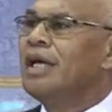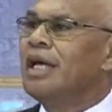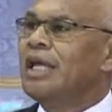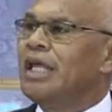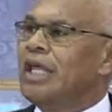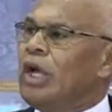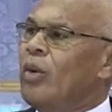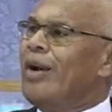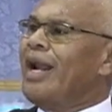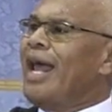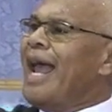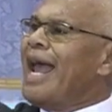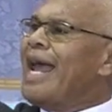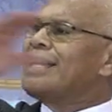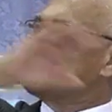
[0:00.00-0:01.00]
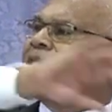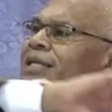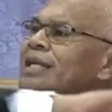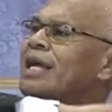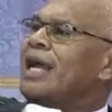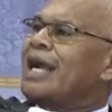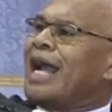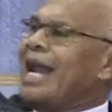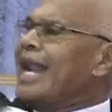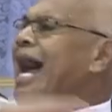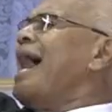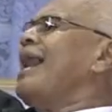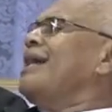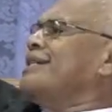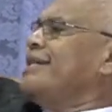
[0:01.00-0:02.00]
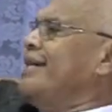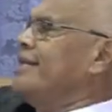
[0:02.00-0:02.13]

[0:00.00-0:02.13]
You will hate carnality.